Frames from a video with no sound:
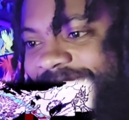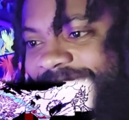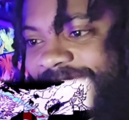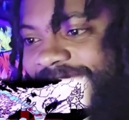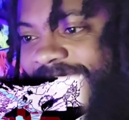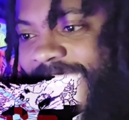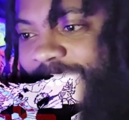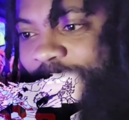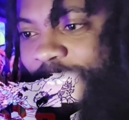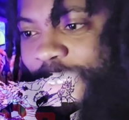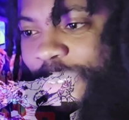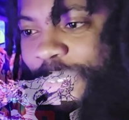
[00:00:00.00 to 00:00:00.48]

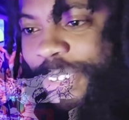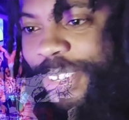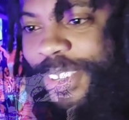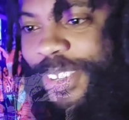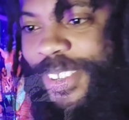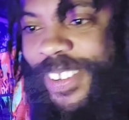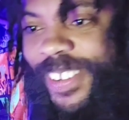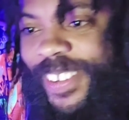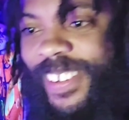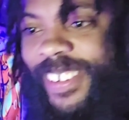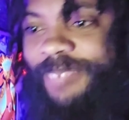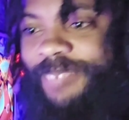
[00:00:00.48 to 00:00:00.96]
trouble,
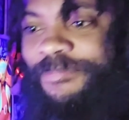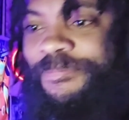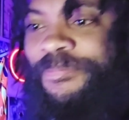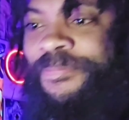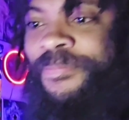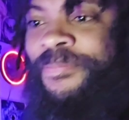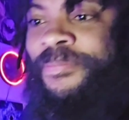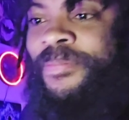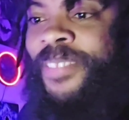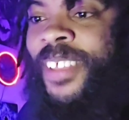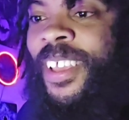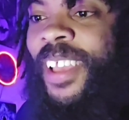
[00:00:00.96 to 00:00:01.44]
dude.
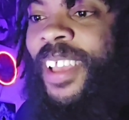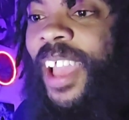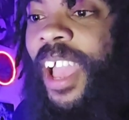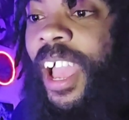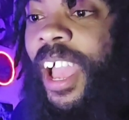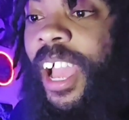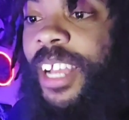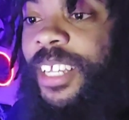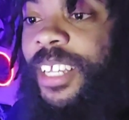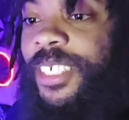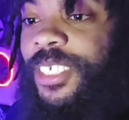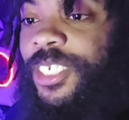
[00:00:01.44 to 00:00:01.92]

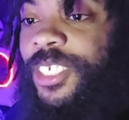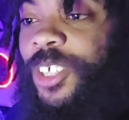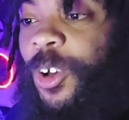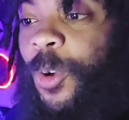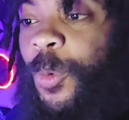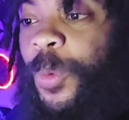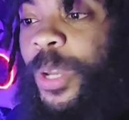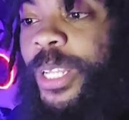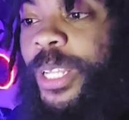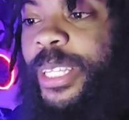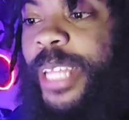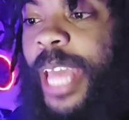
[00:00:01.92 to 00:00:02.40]
So
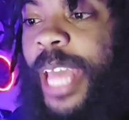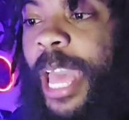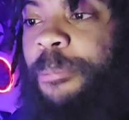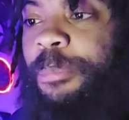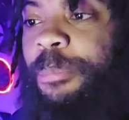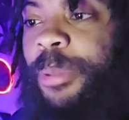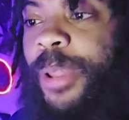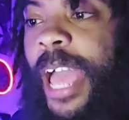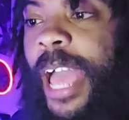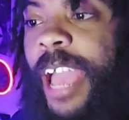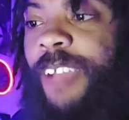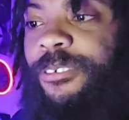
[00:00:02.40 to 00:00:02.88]
with that
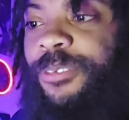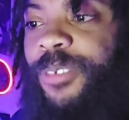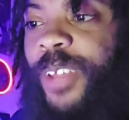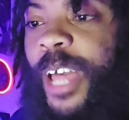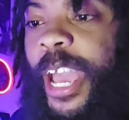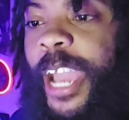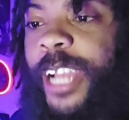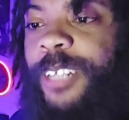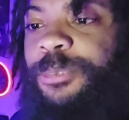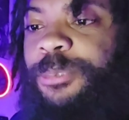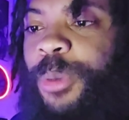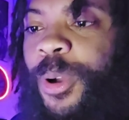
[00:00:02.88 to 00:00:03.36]
Black
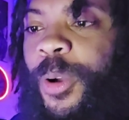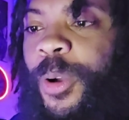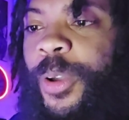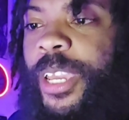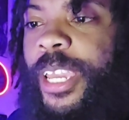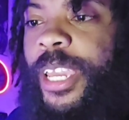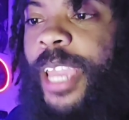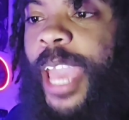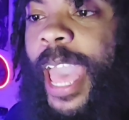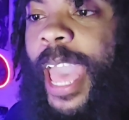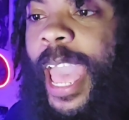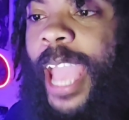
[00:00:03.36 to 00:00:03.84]
Flash, bro,
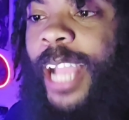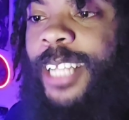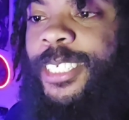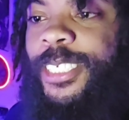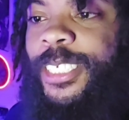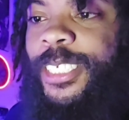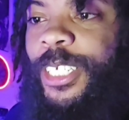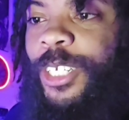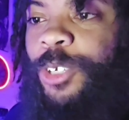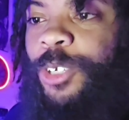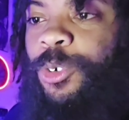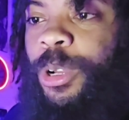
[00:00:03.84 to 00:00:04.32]
he
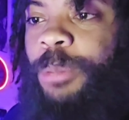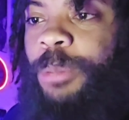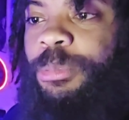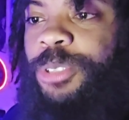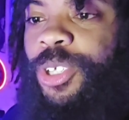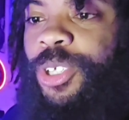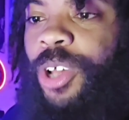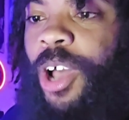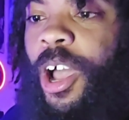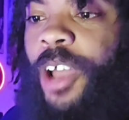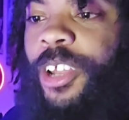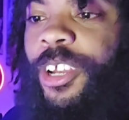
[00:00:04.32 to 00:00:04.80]
actually
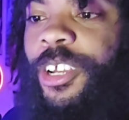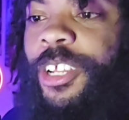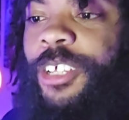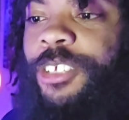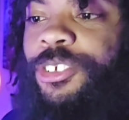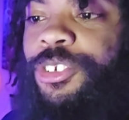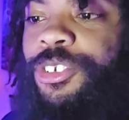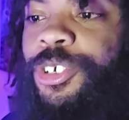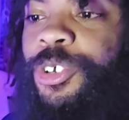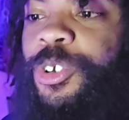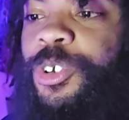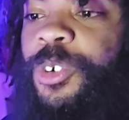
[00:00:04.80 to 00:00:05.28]
grips onto
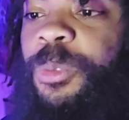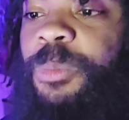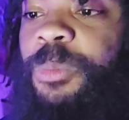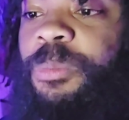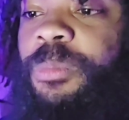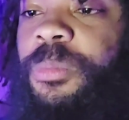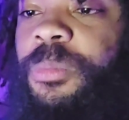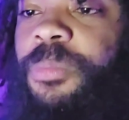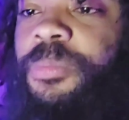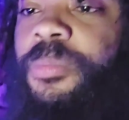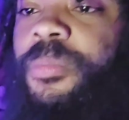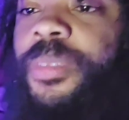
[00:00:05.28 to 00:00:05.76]
this dude.
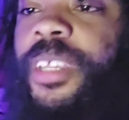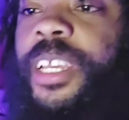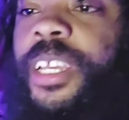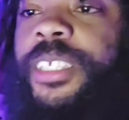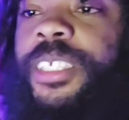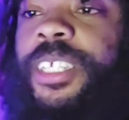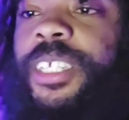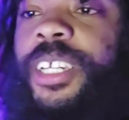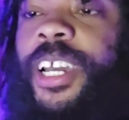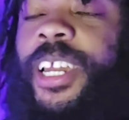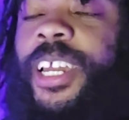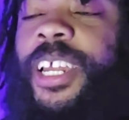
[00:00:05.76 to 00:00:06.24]
Is
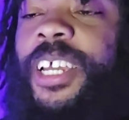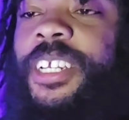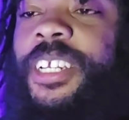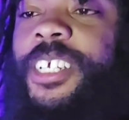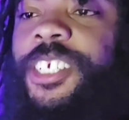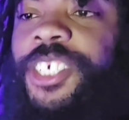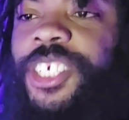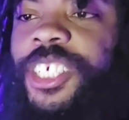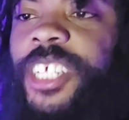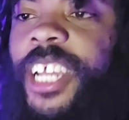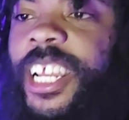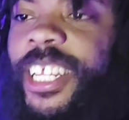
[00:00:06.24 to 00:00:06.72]
he going to
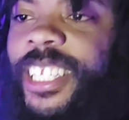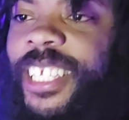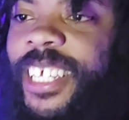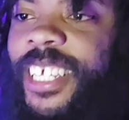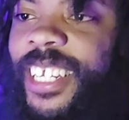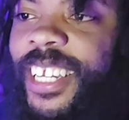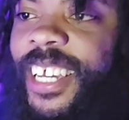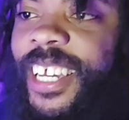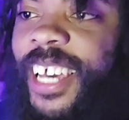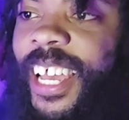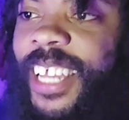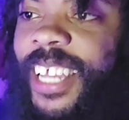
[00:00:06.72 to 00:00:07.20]
initiate the
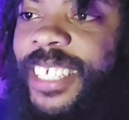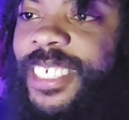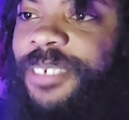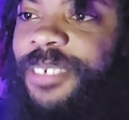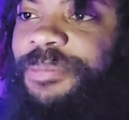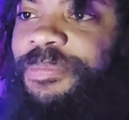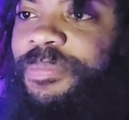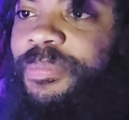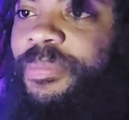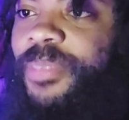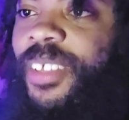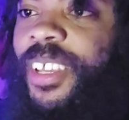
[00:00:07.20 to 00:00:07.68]
cuts?
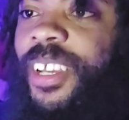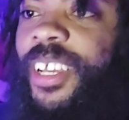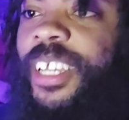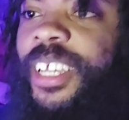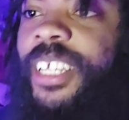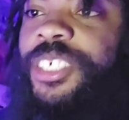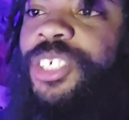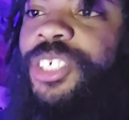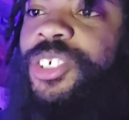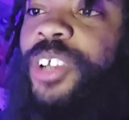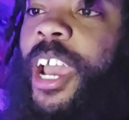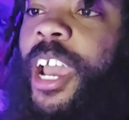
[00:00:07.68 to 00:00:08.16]

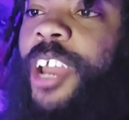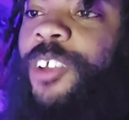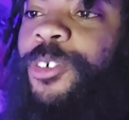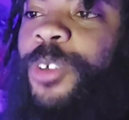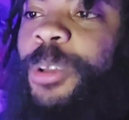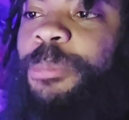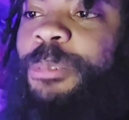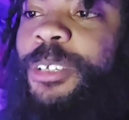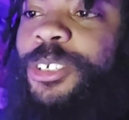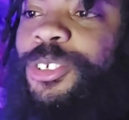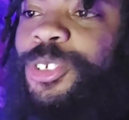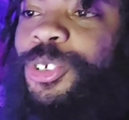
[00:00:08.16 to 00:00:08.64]
He's trying to
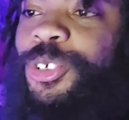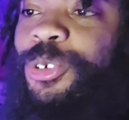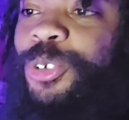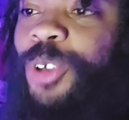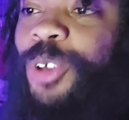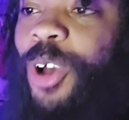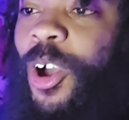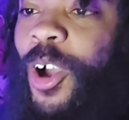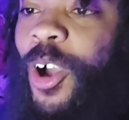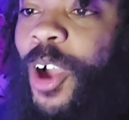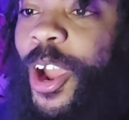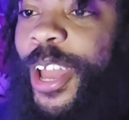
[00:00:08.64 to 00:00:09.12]
rip this dude's
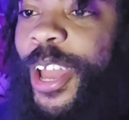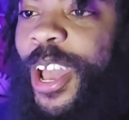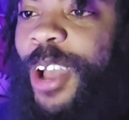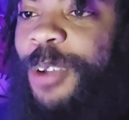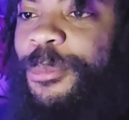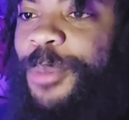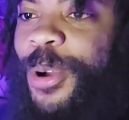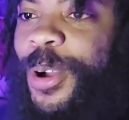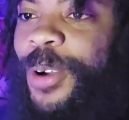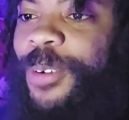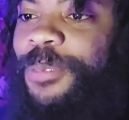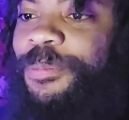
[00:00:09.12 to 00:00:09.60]
heart
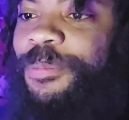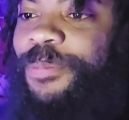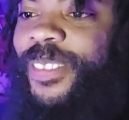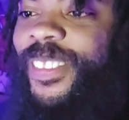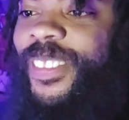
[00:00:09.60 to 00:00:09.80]
out, bro.